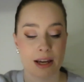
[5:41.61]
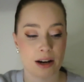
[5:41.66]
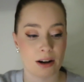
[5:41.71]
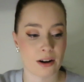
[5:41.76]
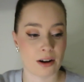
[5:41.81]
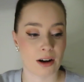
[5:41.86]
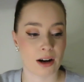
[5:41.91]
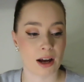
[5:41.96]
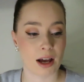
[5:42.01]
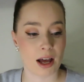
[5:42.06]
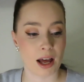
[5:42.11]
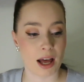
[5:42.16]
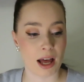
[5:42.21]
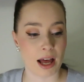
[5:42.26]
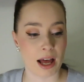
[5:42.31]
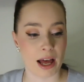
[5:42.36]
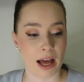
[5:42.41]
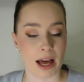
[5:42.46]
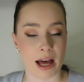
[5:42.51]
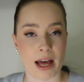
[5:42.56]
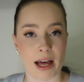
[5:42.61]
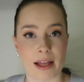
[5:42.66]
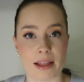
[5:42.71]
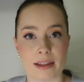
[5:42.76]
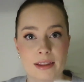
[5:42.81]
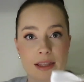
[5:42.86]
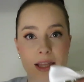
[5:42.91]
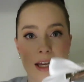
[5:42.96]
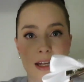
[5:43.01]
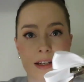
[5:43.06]
there,
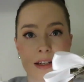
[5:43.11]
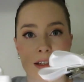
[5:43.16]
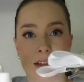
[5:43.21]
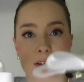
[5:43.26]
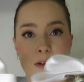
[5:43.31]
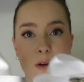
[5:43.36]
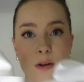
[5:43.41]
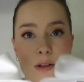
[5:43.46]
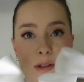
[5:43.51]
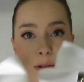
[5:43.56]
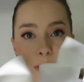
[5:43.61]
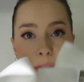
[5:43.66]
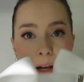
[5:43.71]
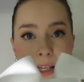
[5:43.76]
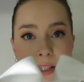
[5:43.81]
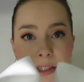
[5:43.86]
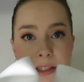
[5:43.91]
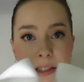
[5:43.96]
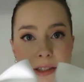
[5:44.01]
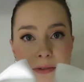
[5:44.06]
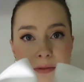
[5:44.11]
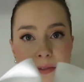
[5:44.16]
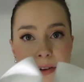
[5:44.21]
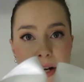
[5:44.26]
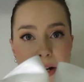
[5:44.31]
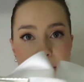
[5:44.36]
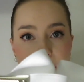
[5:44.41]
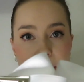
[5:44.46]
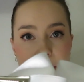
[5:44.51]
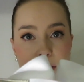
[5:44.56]
and then it also has this
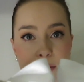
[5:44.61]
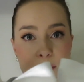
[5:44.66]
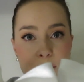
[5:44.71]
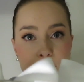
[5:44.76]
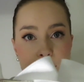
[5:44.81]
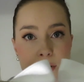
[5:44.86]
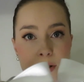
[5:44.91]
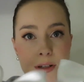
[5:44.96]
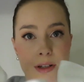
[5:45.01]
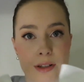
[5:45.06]
very good